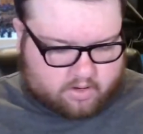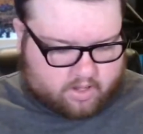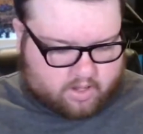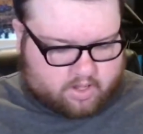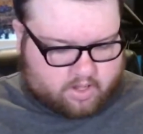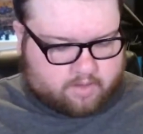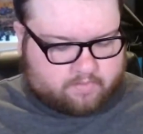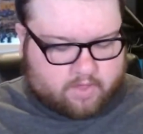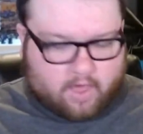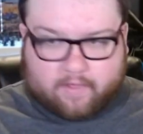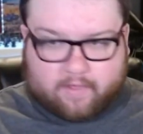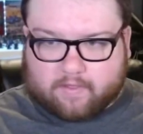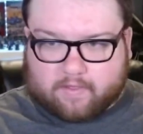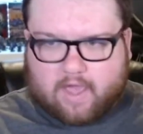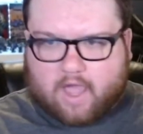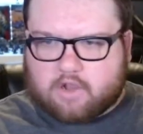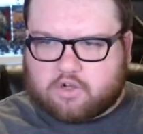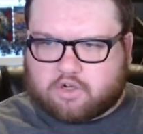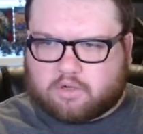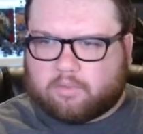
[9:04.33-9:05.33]
I think the
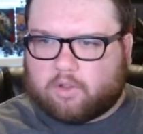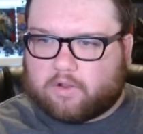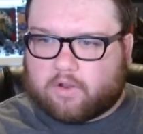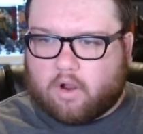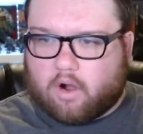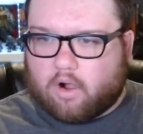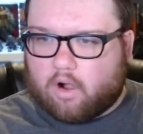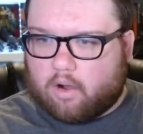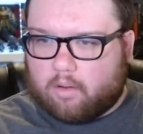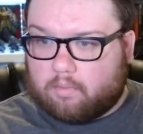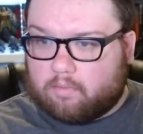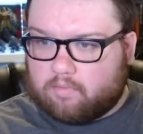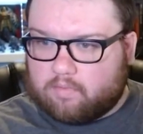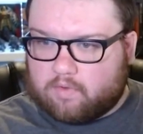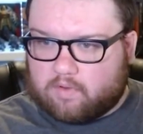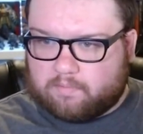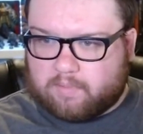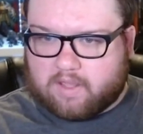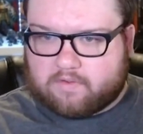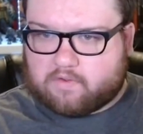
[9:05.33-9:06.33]
Astra Militarum
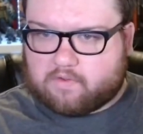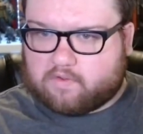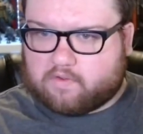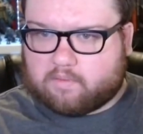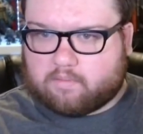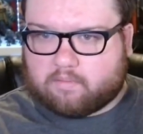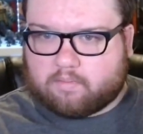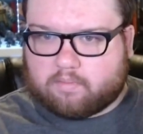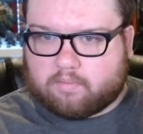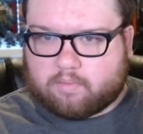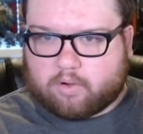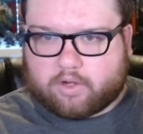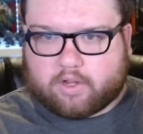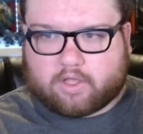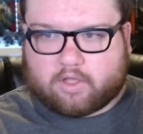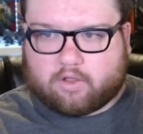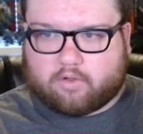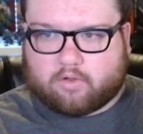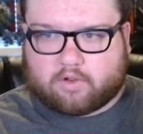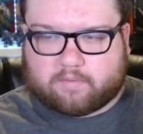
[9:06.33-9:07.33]
pieces in
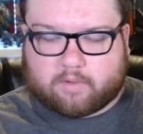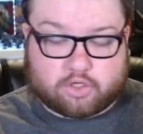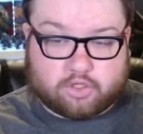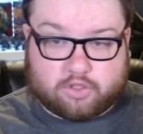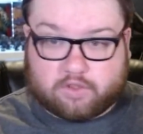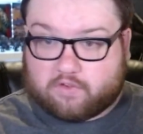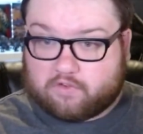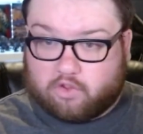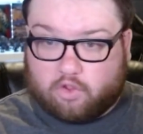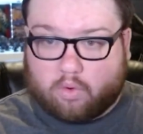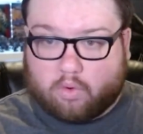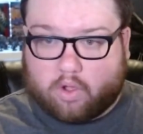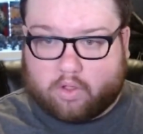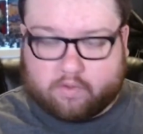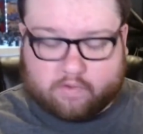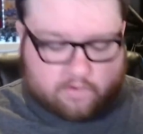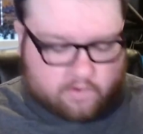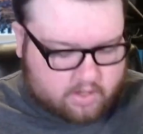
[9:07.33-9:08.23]
particular, especially these new ones,